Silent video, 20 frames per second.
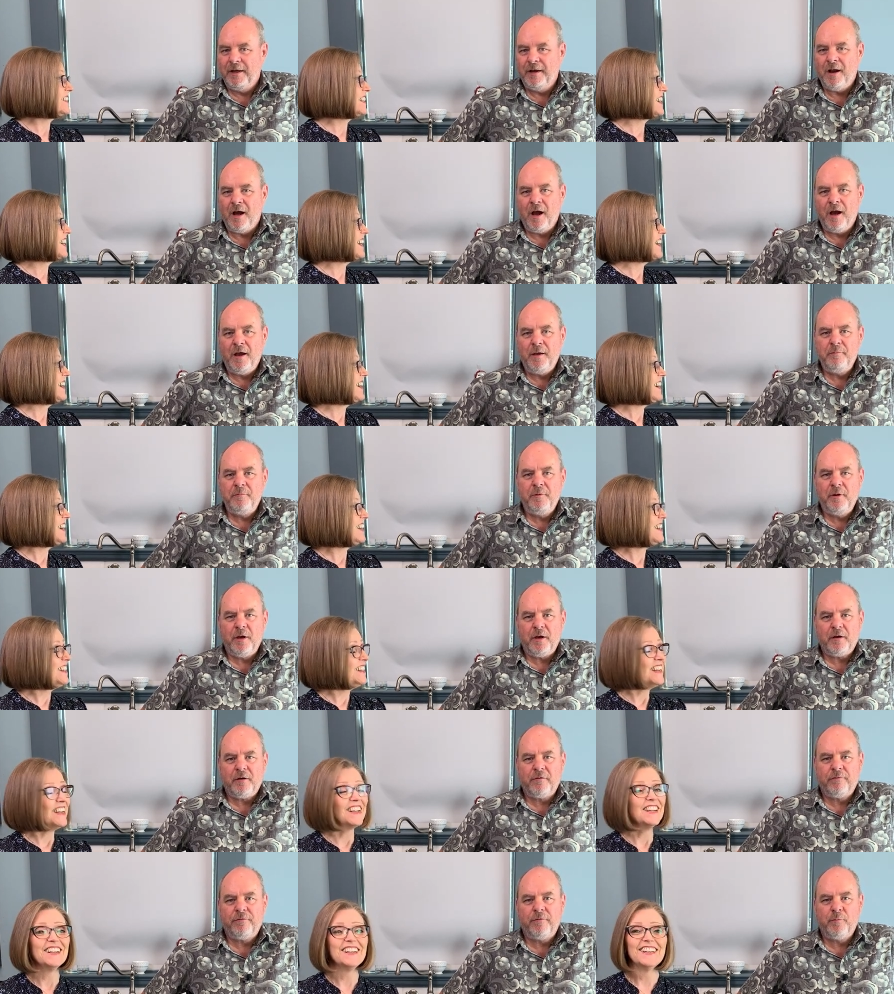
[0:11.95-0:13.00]
Speaker 1: I'm
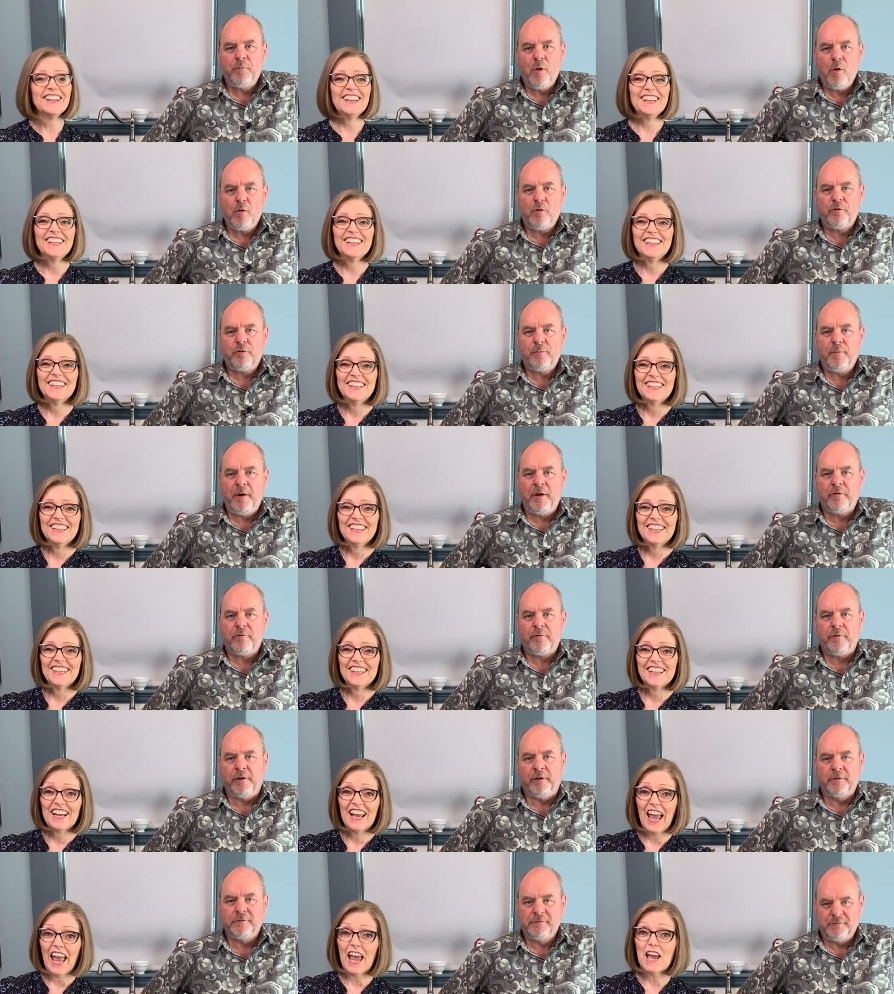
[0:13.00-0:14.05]
Nick from Local Spicery.
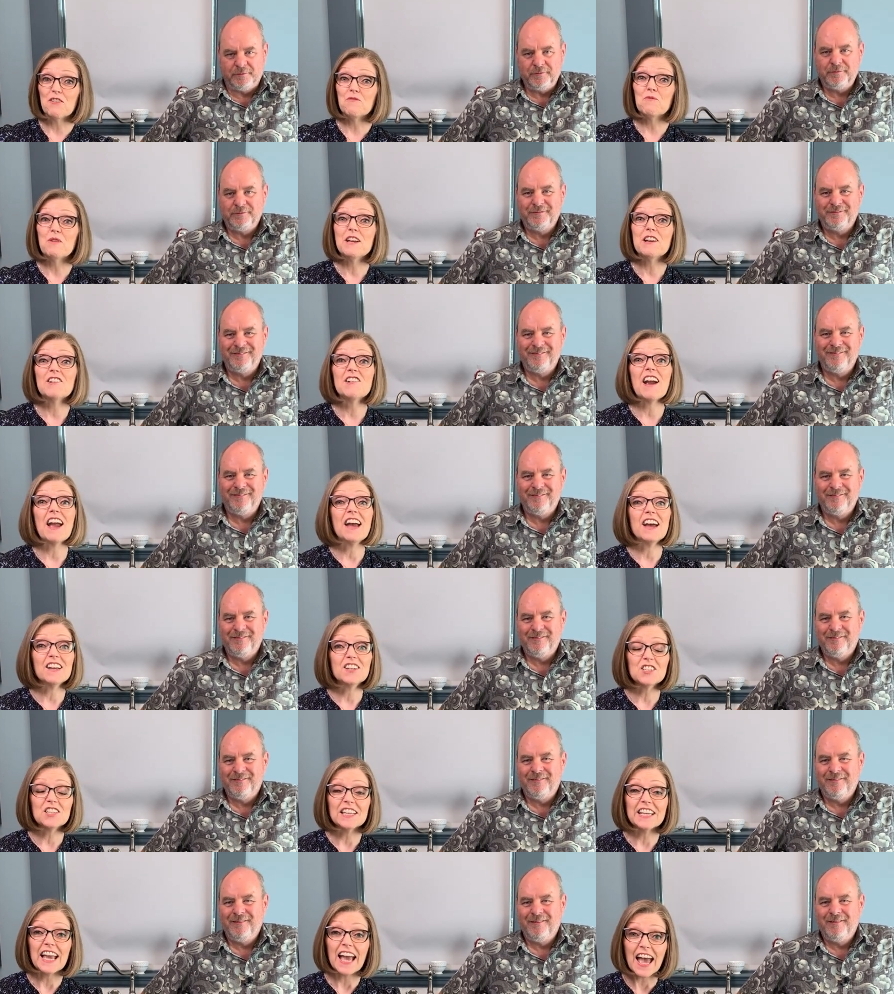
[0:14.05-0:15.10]
Speaker 2: And we are
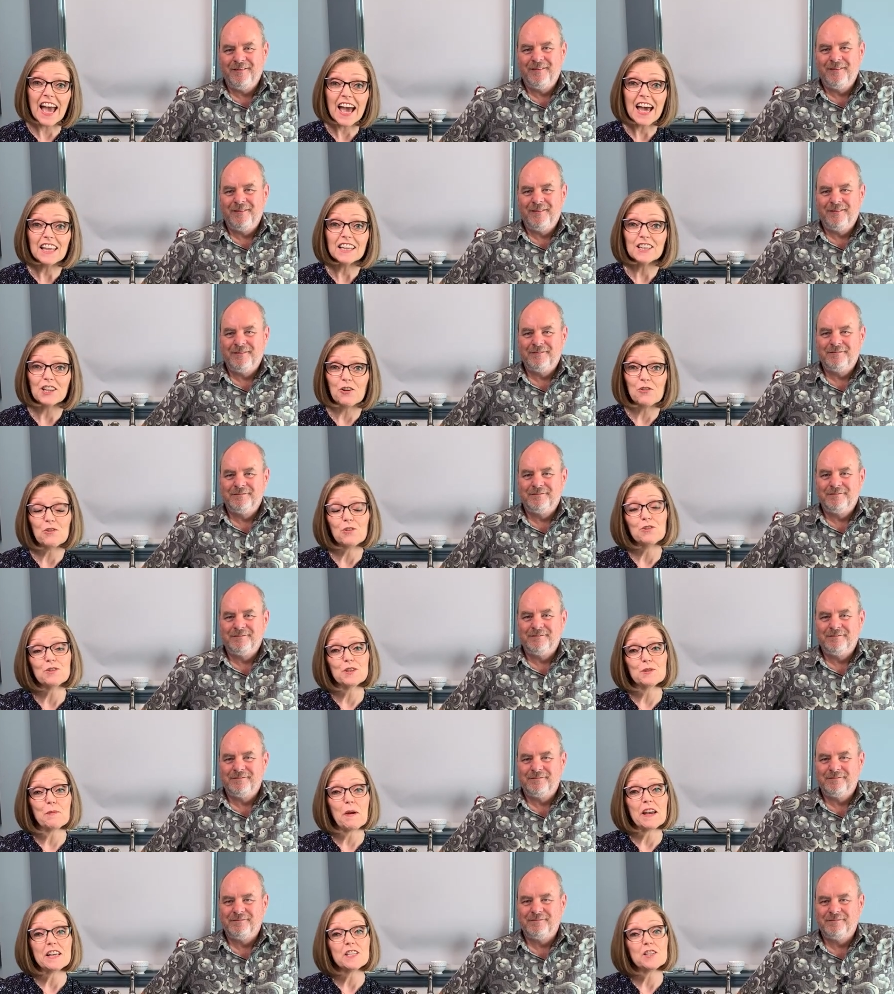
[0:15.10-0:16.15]
actually at Local
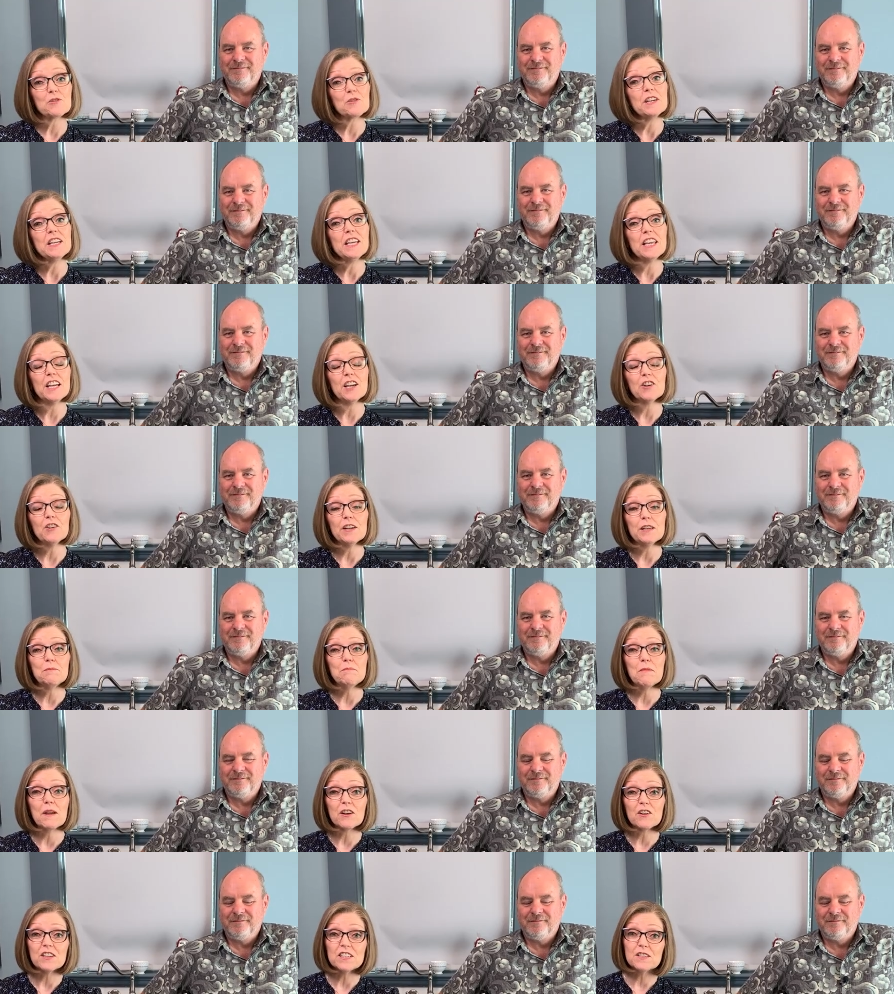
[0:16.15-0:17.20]
Spicery here in
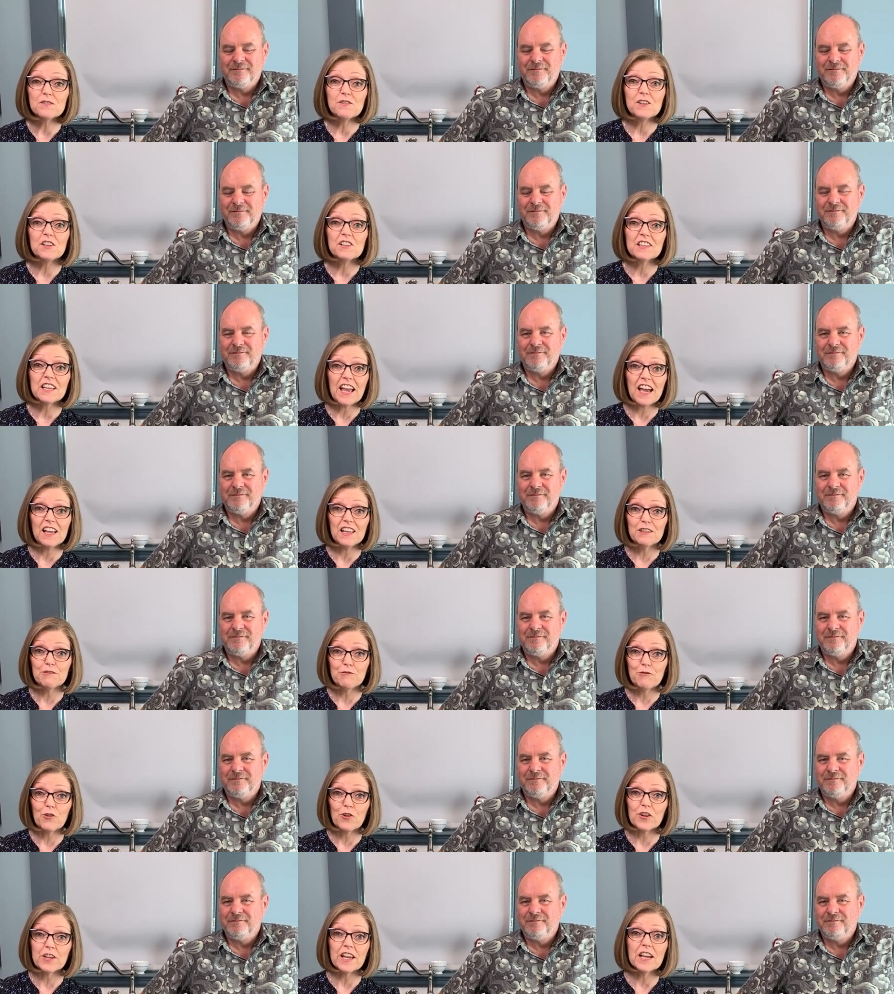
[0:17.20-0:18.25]
Marysville,
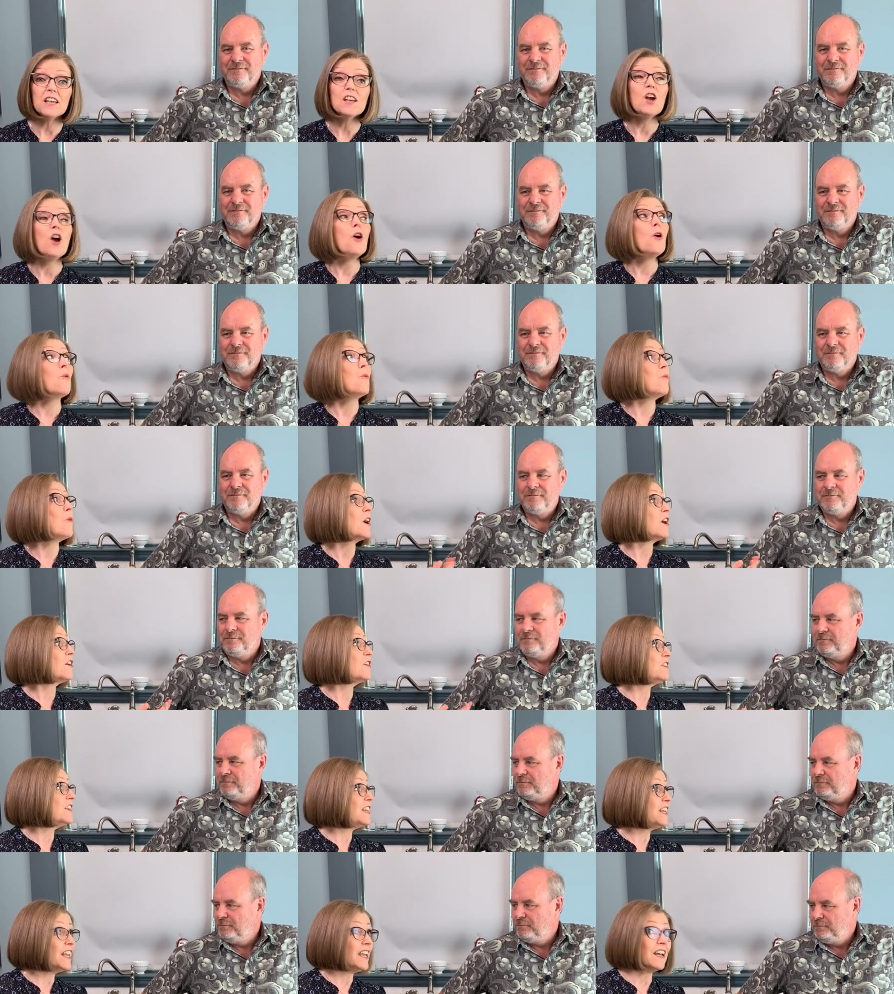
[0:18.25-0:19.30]
California, where
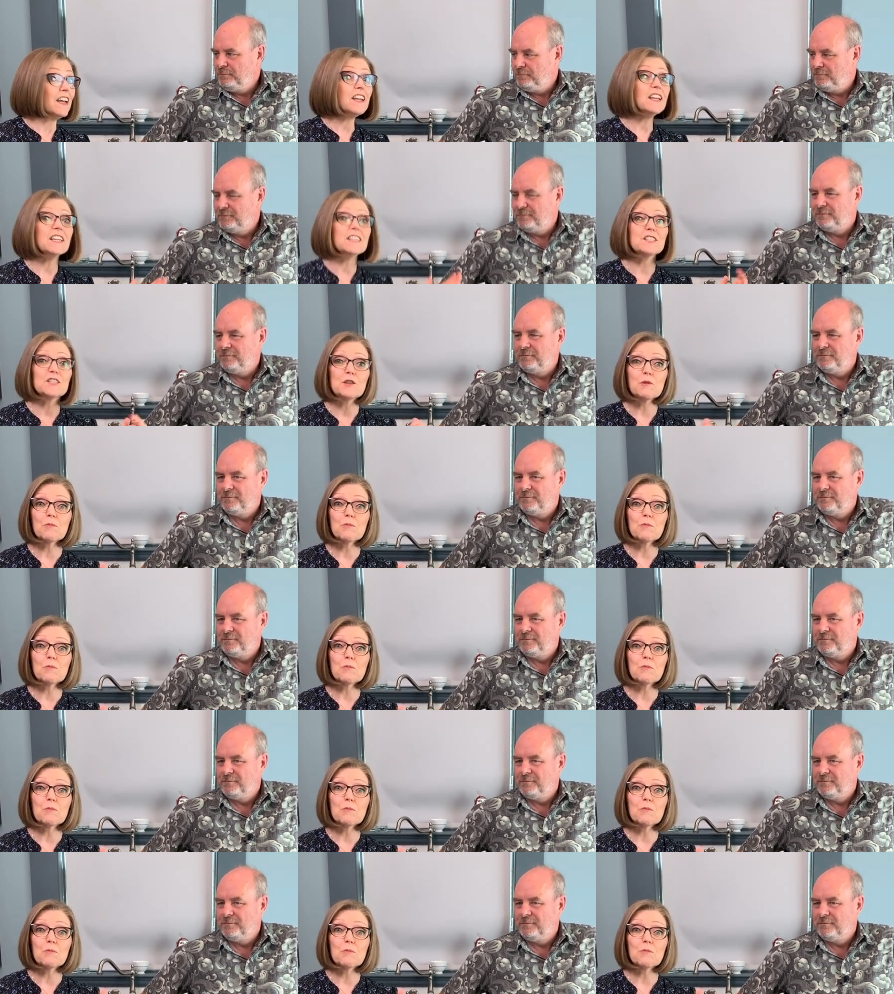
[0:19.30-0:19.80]
Nick is the